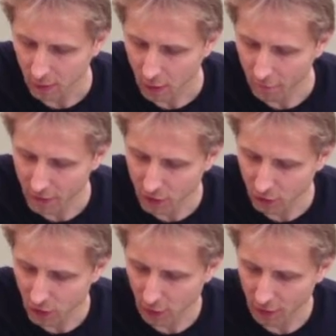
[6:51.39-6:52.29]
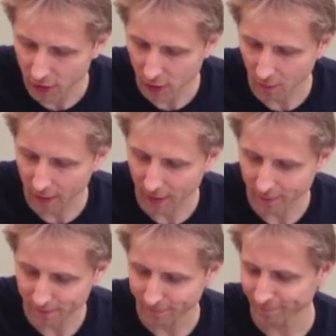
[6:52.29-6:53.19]
½ inch or so at the top there.
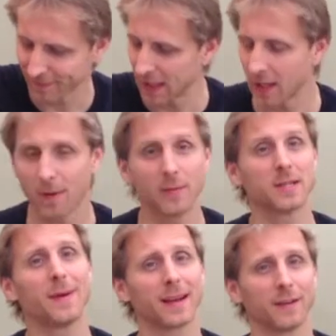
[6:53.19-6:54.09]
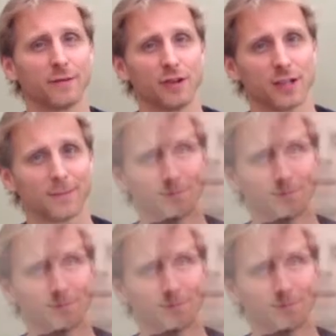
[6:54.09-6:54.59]
Pop this back in the freezer.